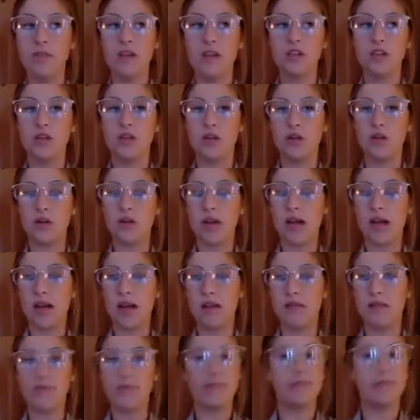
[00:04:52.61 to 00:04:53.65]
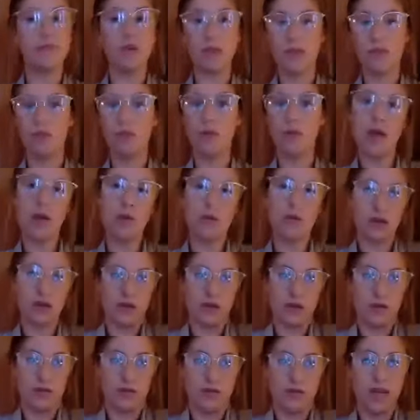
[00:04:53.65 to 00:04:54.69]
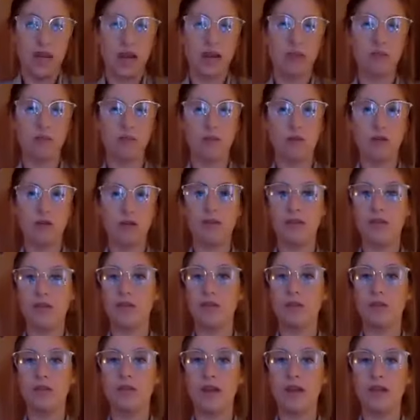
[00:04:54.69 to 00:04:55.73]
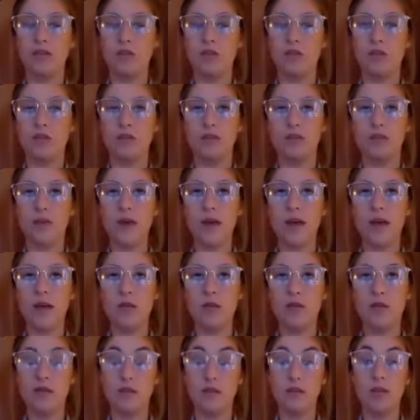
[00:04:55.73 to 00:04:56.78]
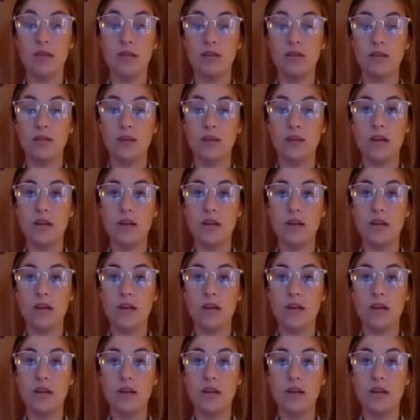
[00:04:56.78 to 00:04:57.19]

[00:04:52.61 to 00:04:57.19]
So you kind of with the way it works with me, I report to my supervisor once a week,